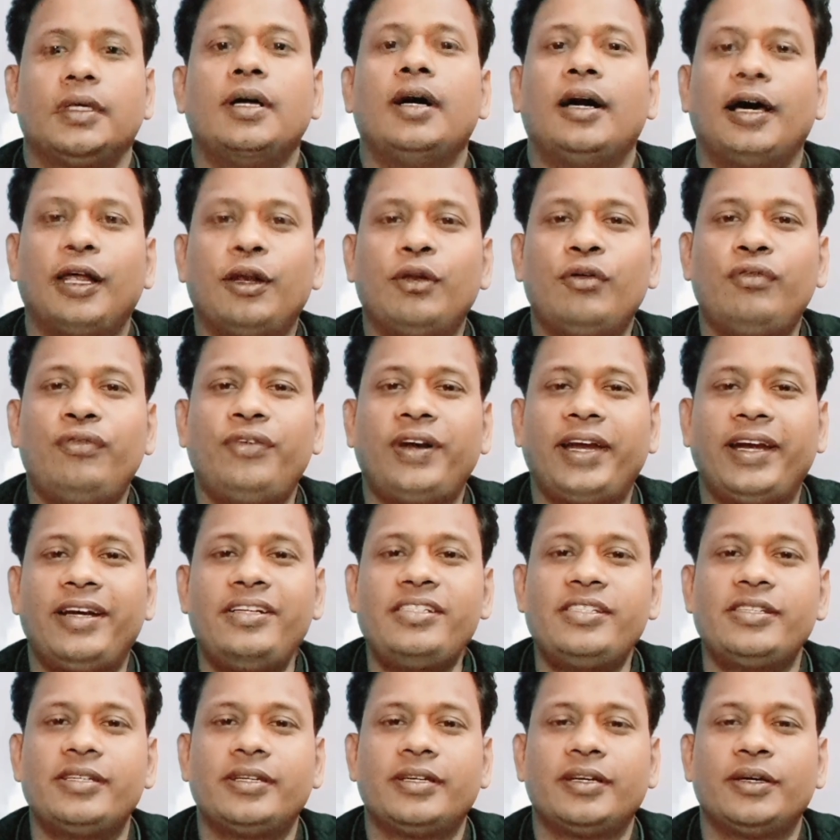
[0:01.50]
Hello
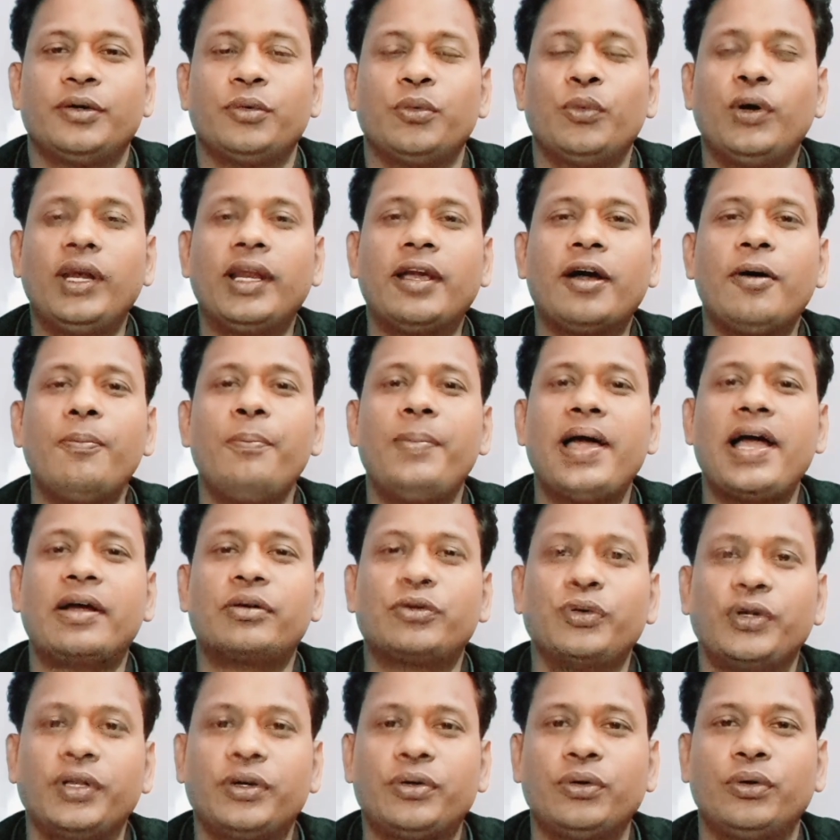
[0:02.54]
friends, welcome back to
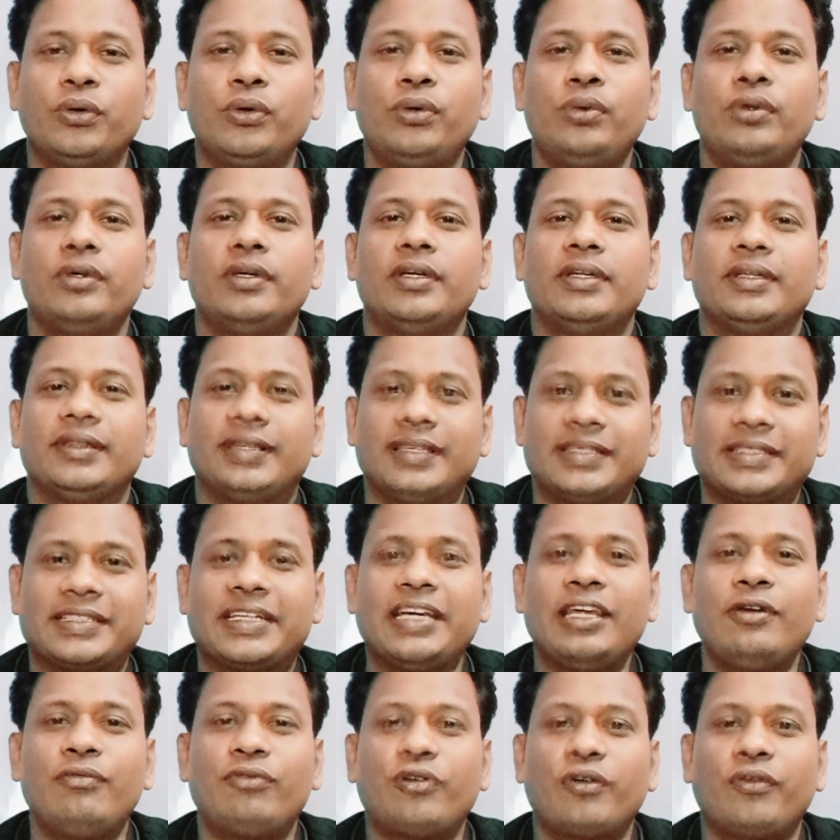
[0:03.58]
Ego, the
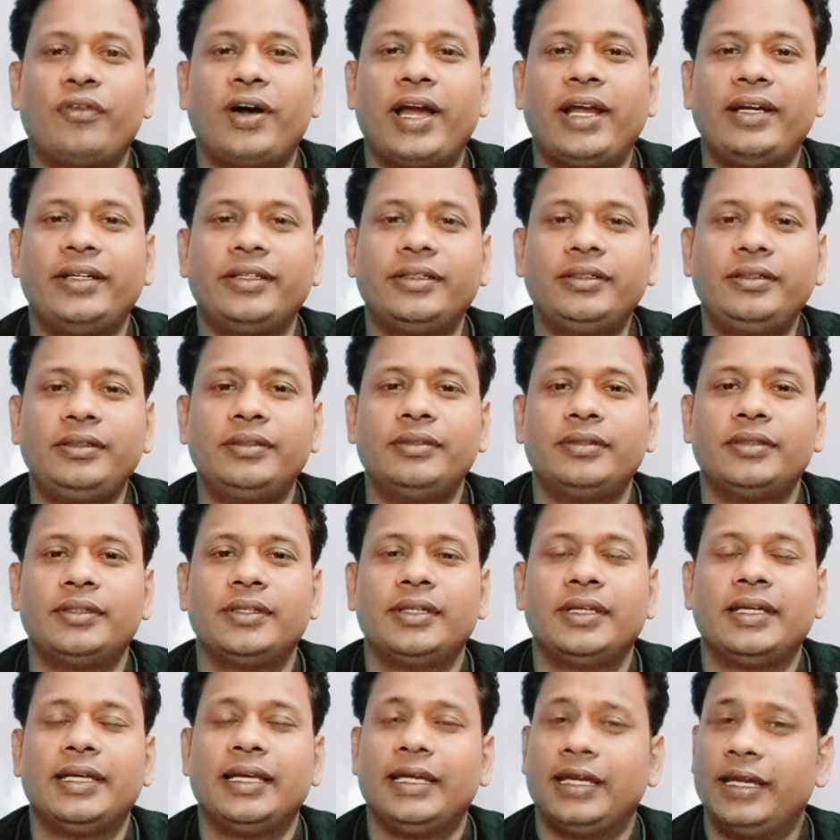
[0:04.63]
skill provider.
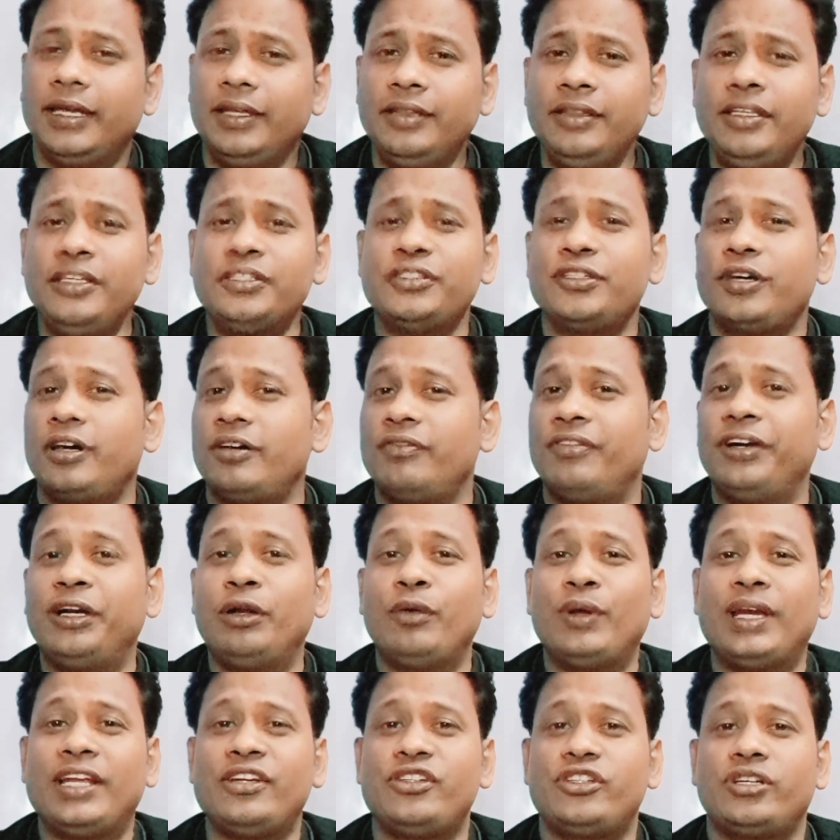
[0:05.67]
In this short video
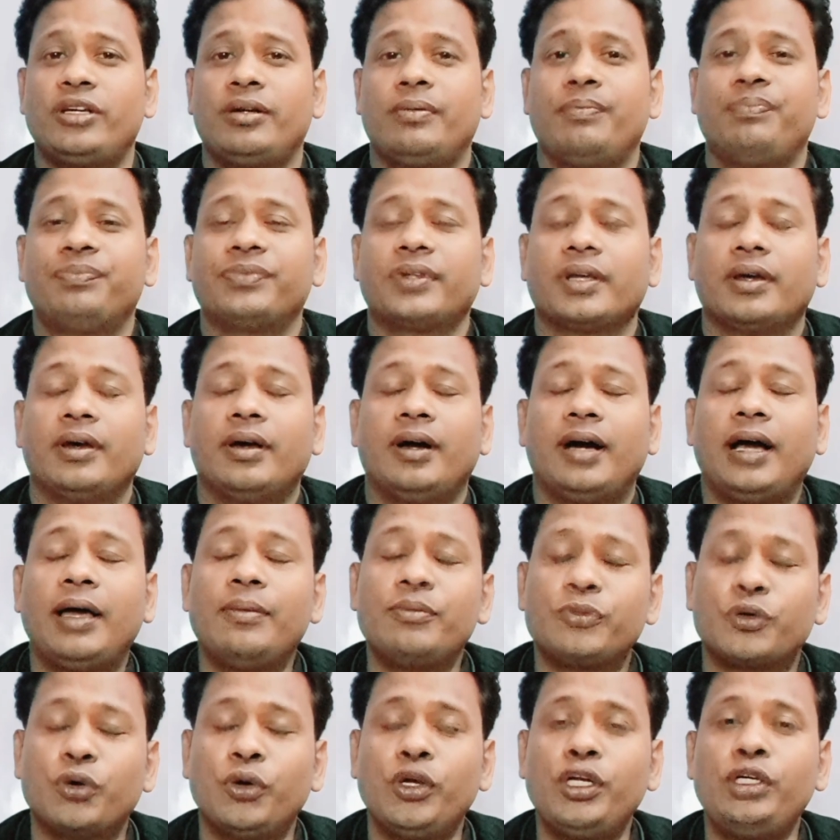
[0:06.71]
lesson, I
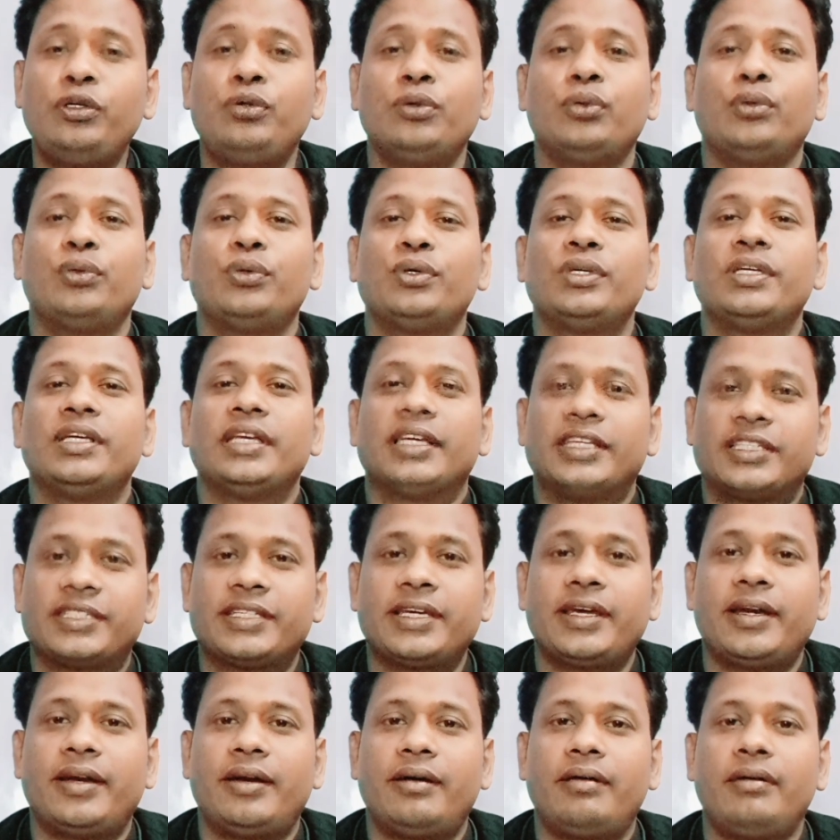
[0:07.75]
am going to
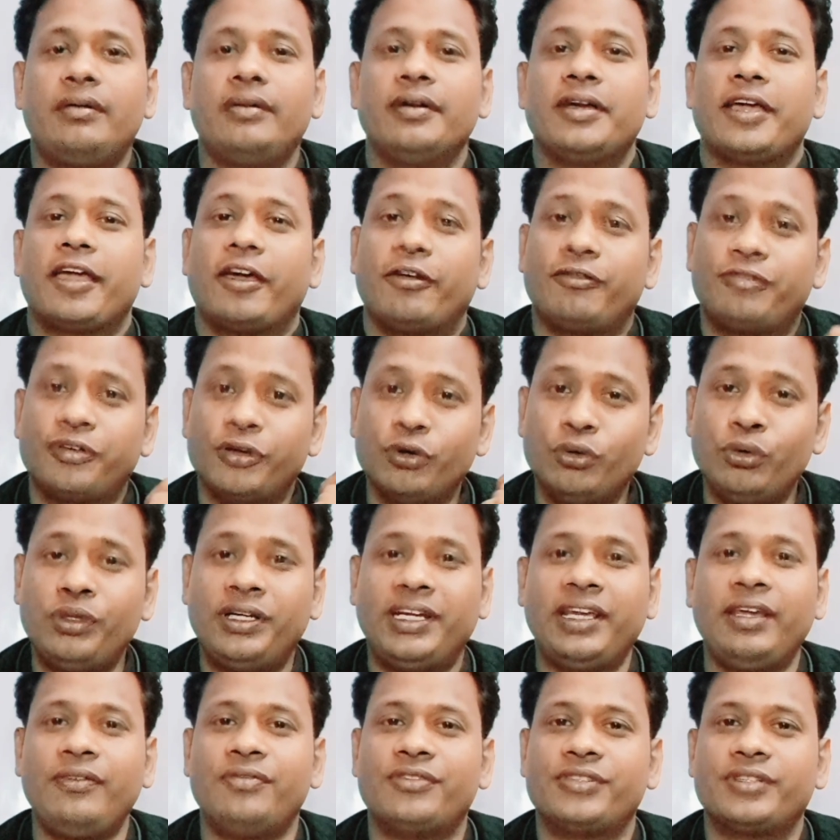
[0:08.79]
share a few
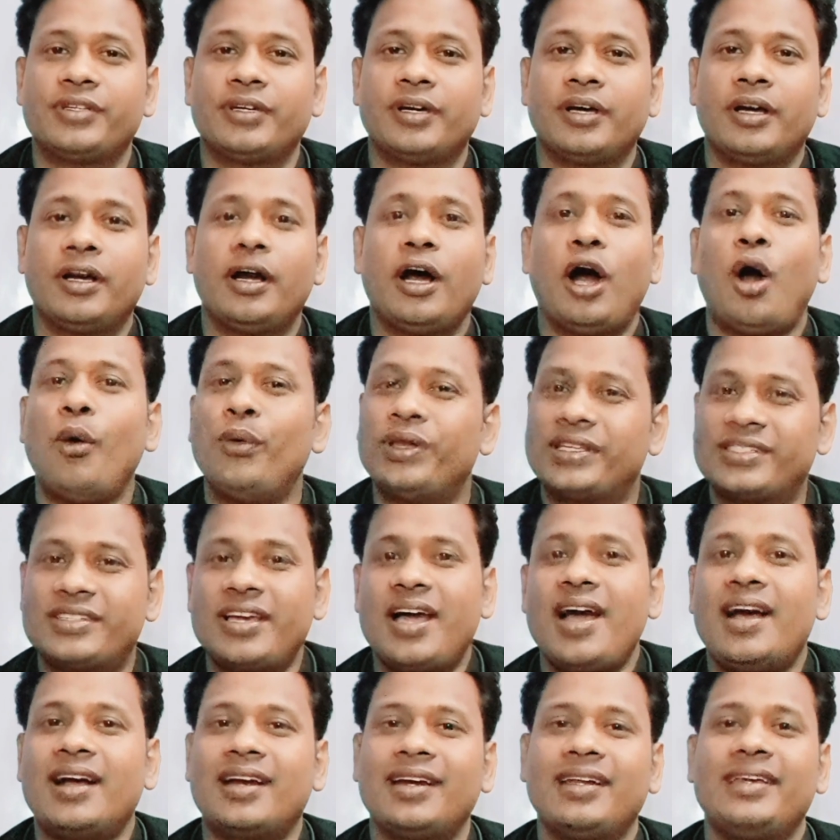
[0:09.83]
tips how
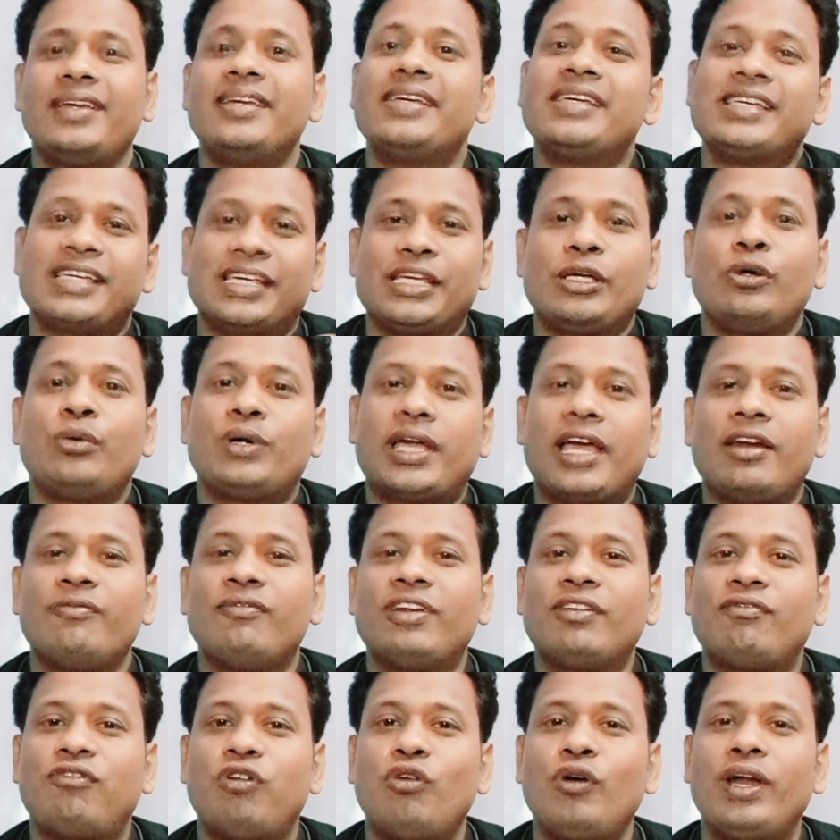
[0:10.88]
exactly you can
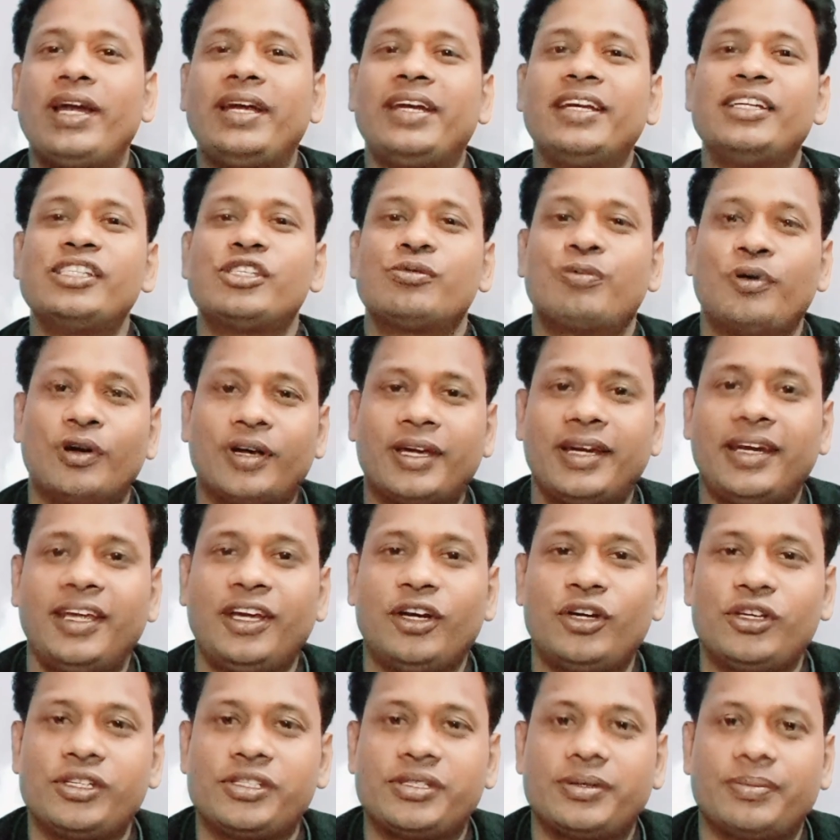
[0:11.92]
be fluent in spoken
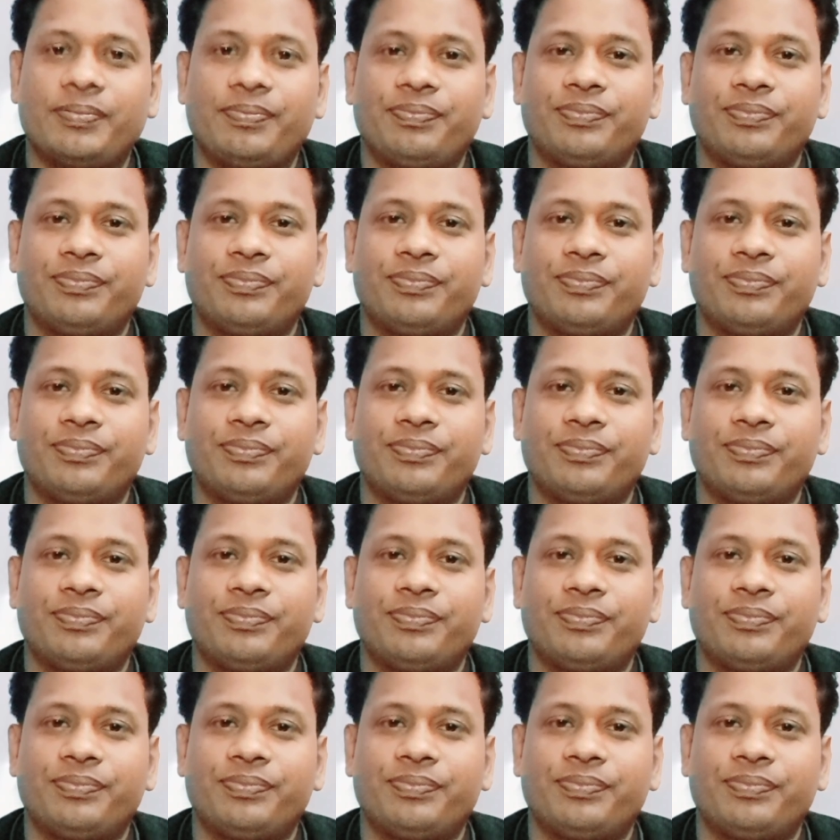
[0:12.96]
English.